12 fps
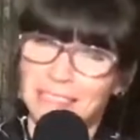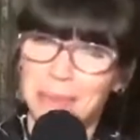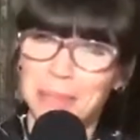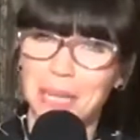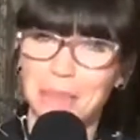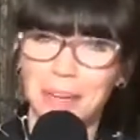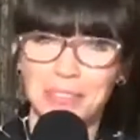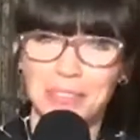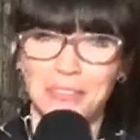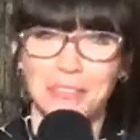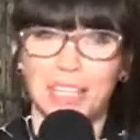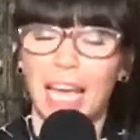upset about.
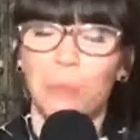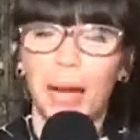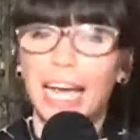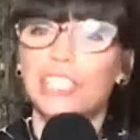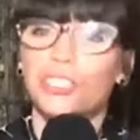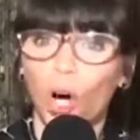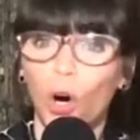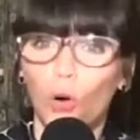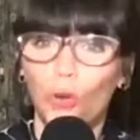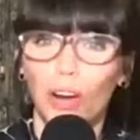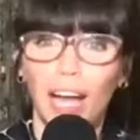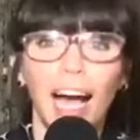And when I
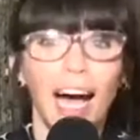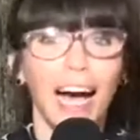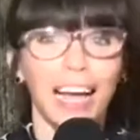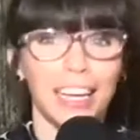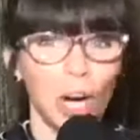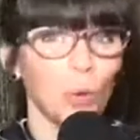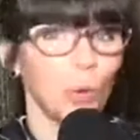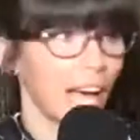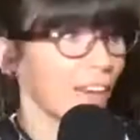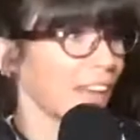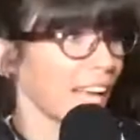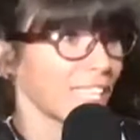don't, I go
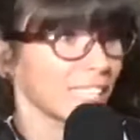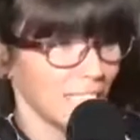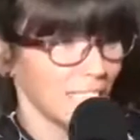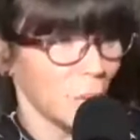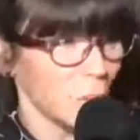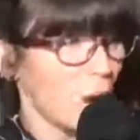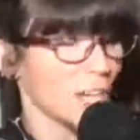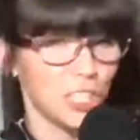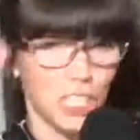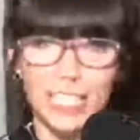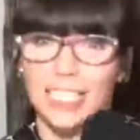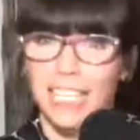navigate to like
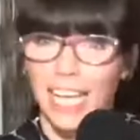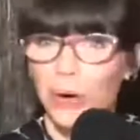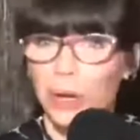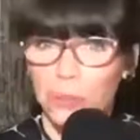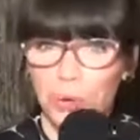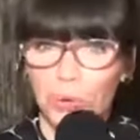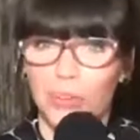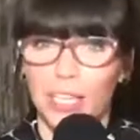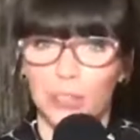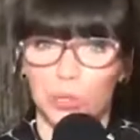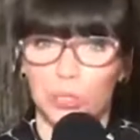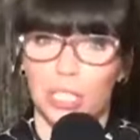watching scary
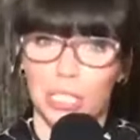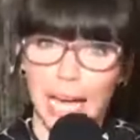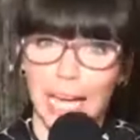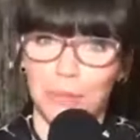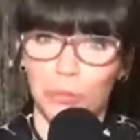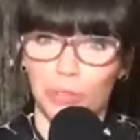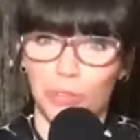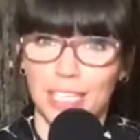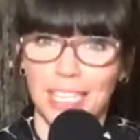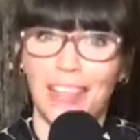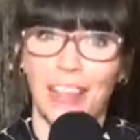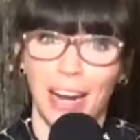movies or sad movies,
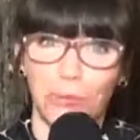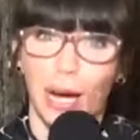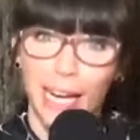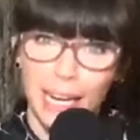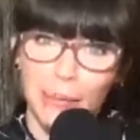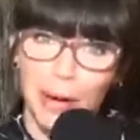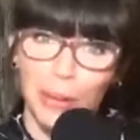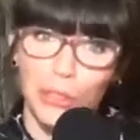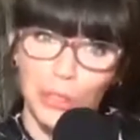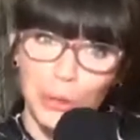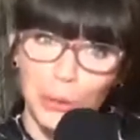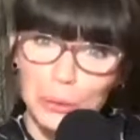and then I write about
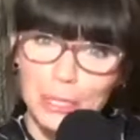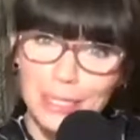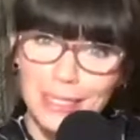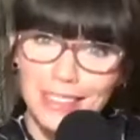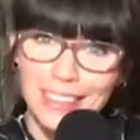those.